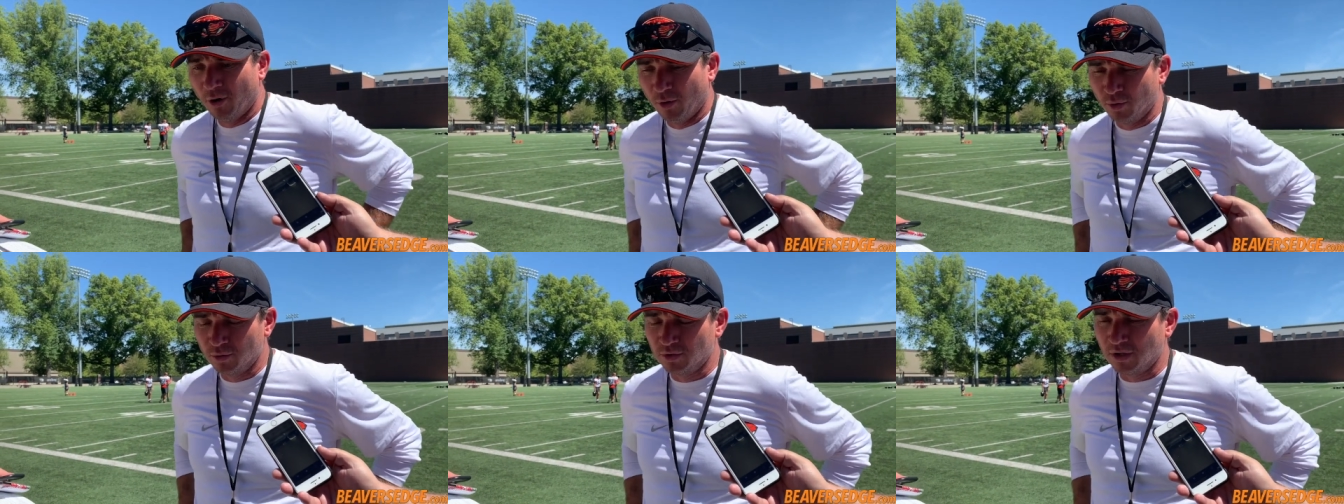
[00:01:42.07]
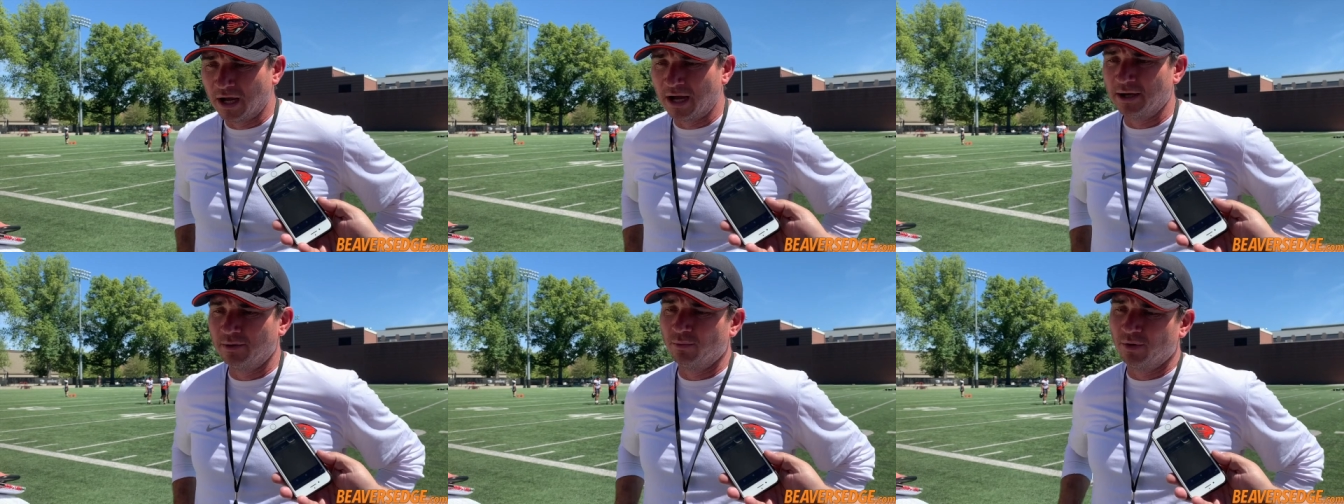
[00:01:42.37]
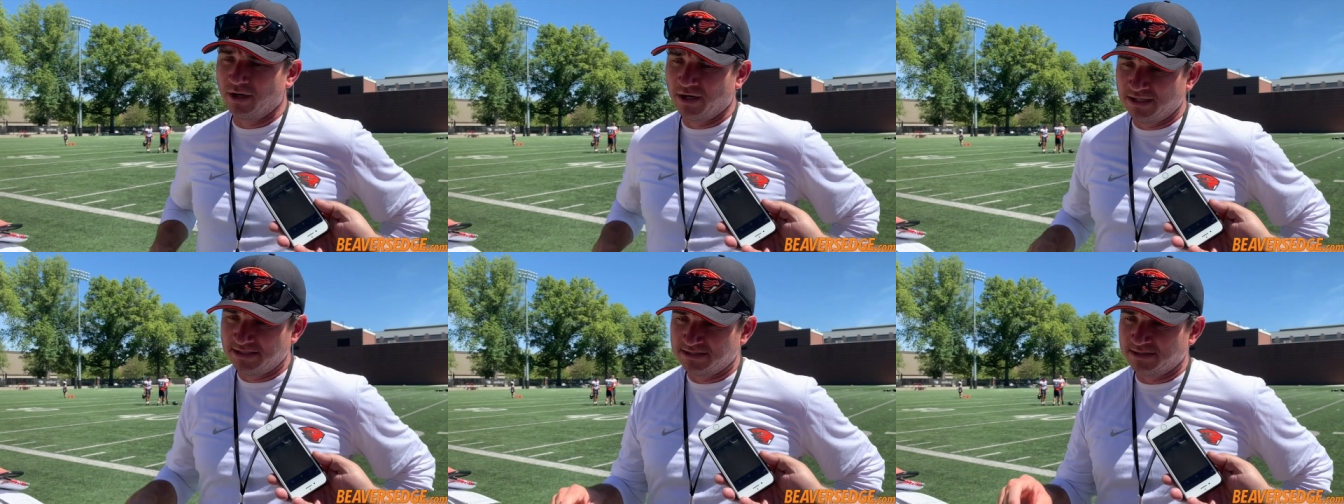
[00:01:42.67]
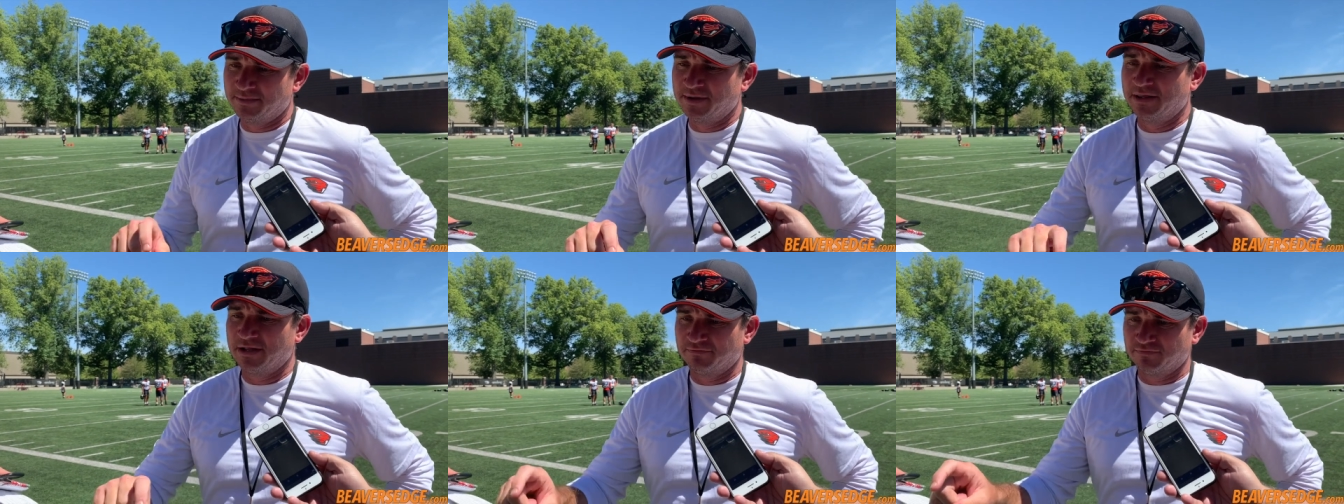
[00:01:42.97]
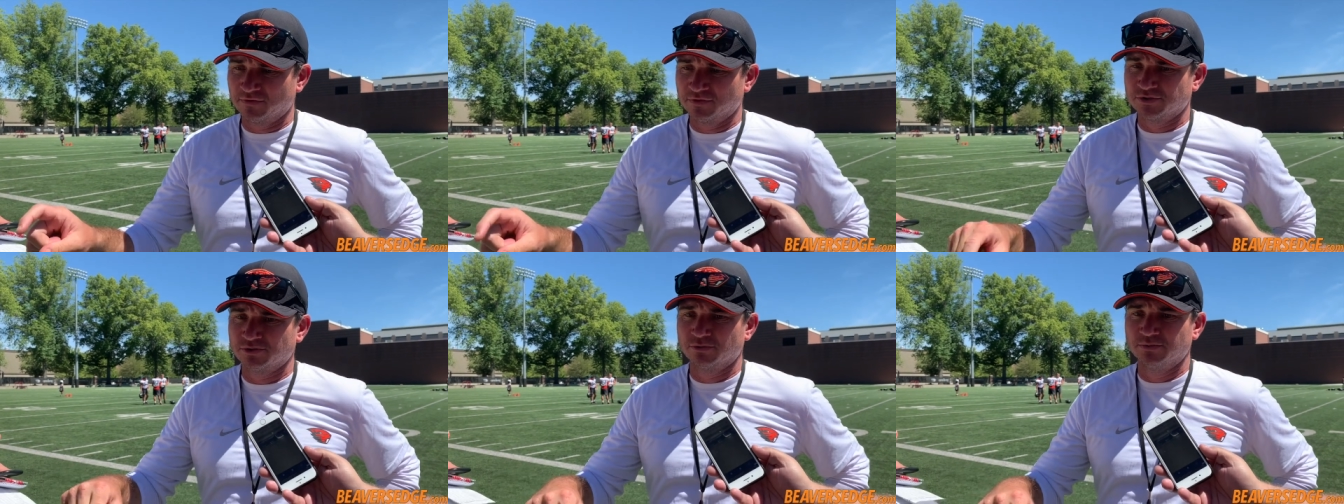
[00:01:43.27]
O line wise, I mean that
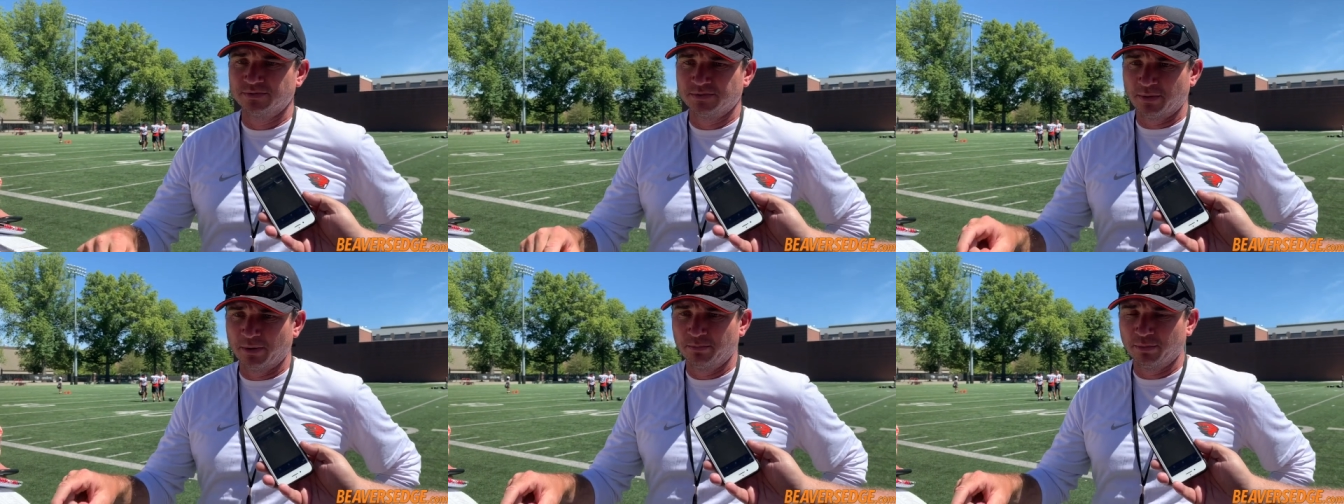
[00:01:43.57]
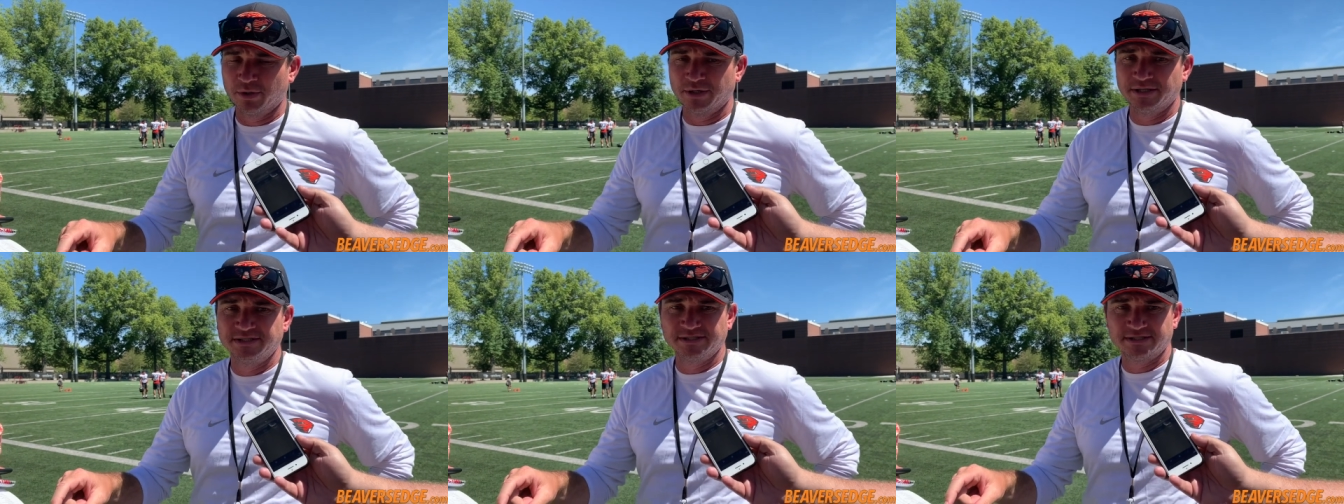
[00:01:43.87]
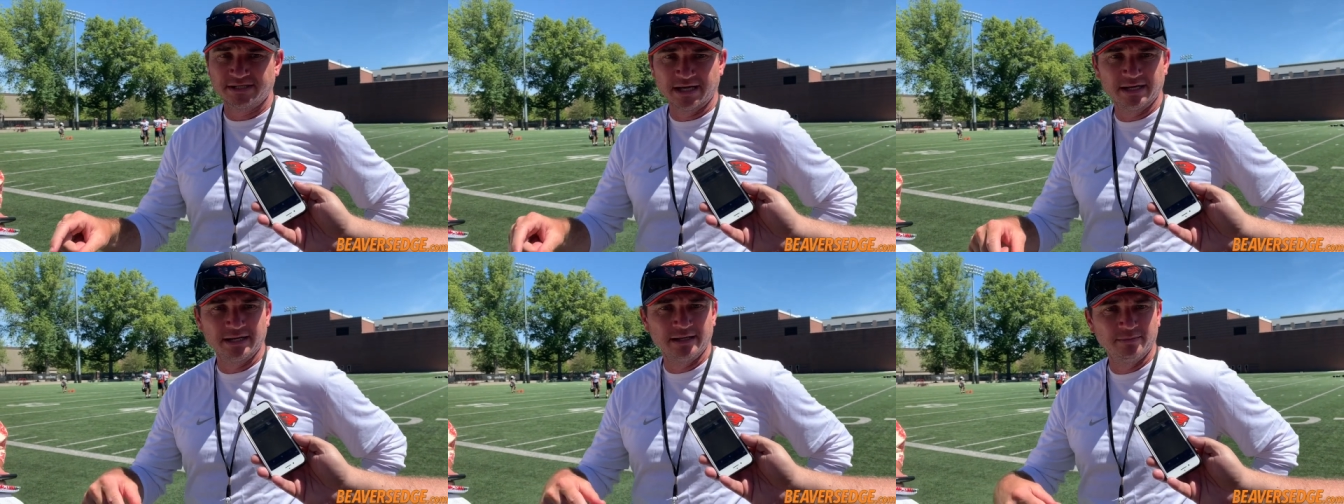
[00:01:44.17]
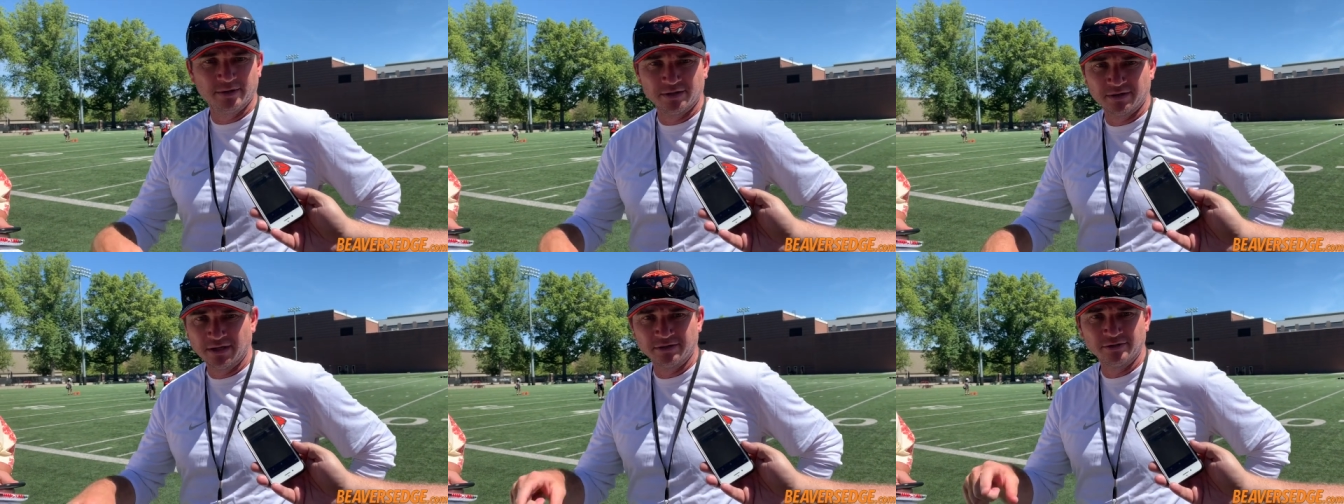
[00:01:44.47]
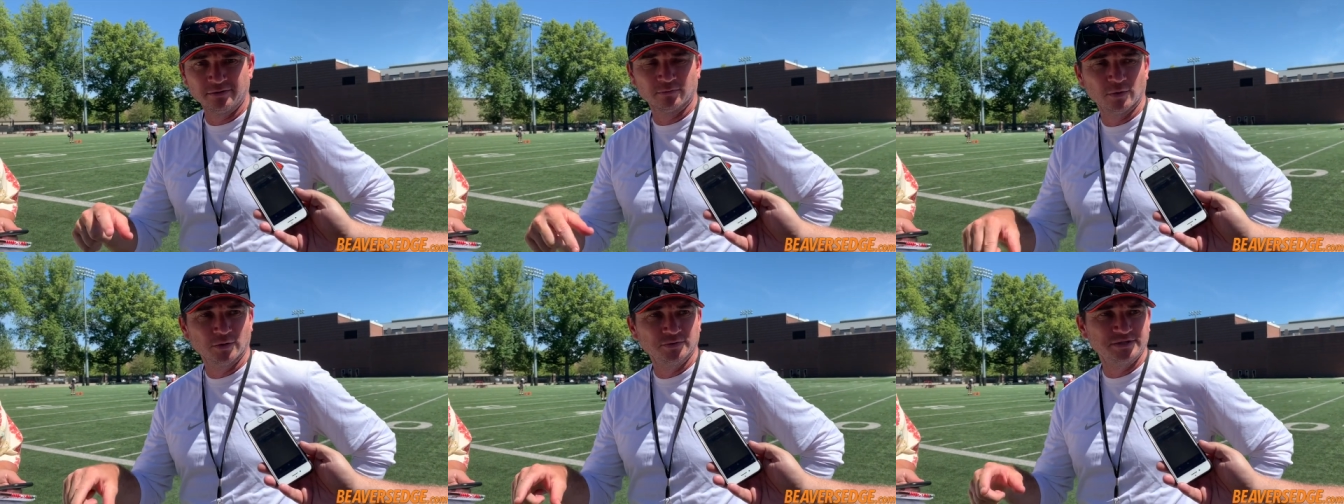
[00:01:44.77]
first group's been pretty steady, but then
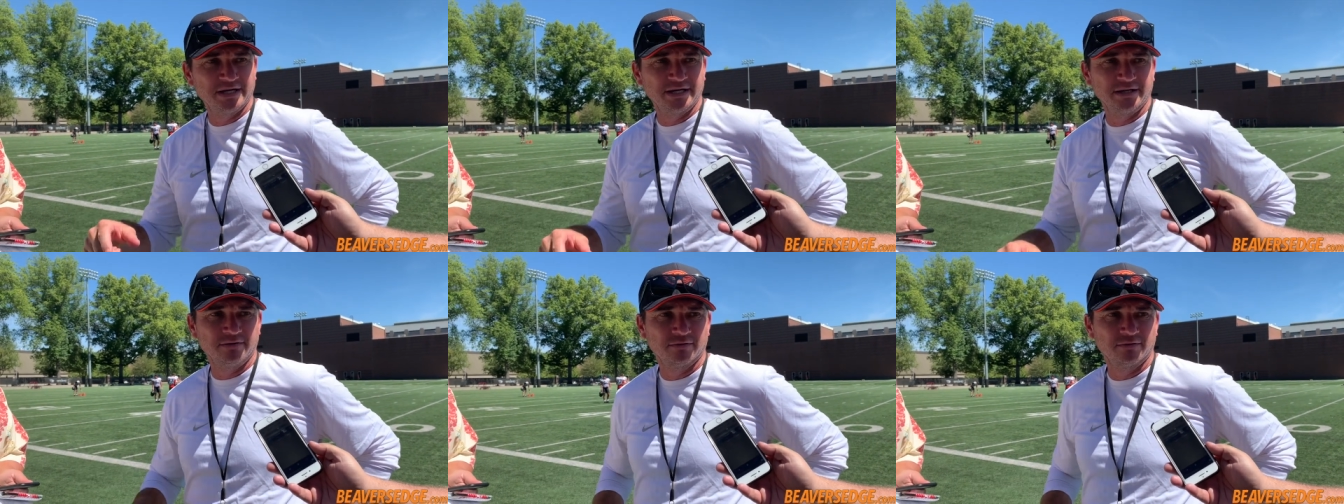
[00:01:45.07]
you're rotating